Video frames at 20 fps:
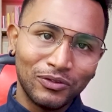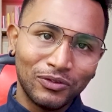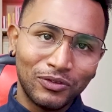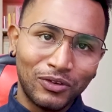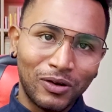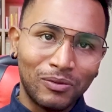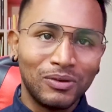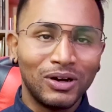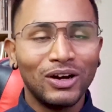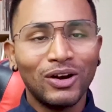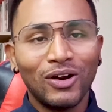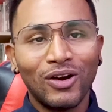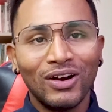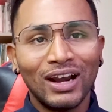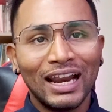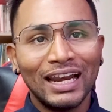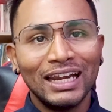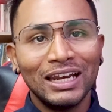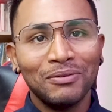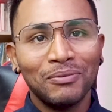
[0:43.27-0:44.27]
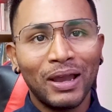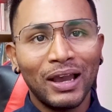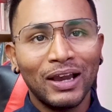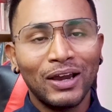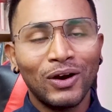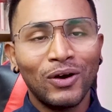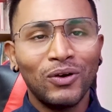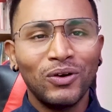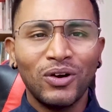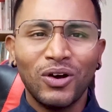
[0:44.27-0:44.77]
from a non-IT
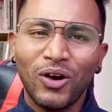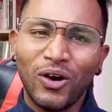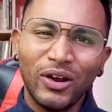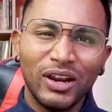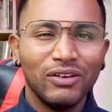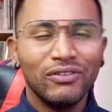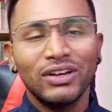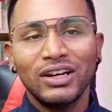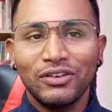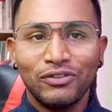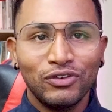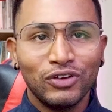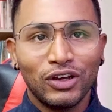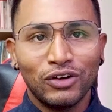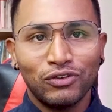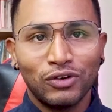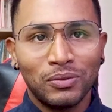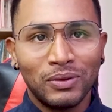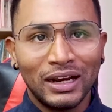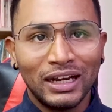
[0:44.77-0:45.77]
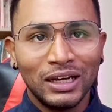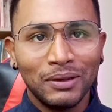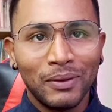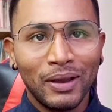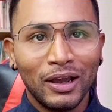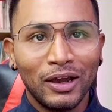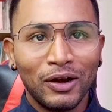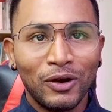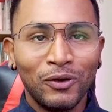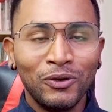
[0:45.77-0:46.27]
background, or even if you are from IT
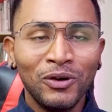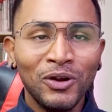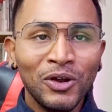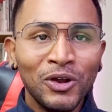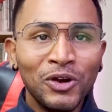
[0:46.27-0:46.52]
background,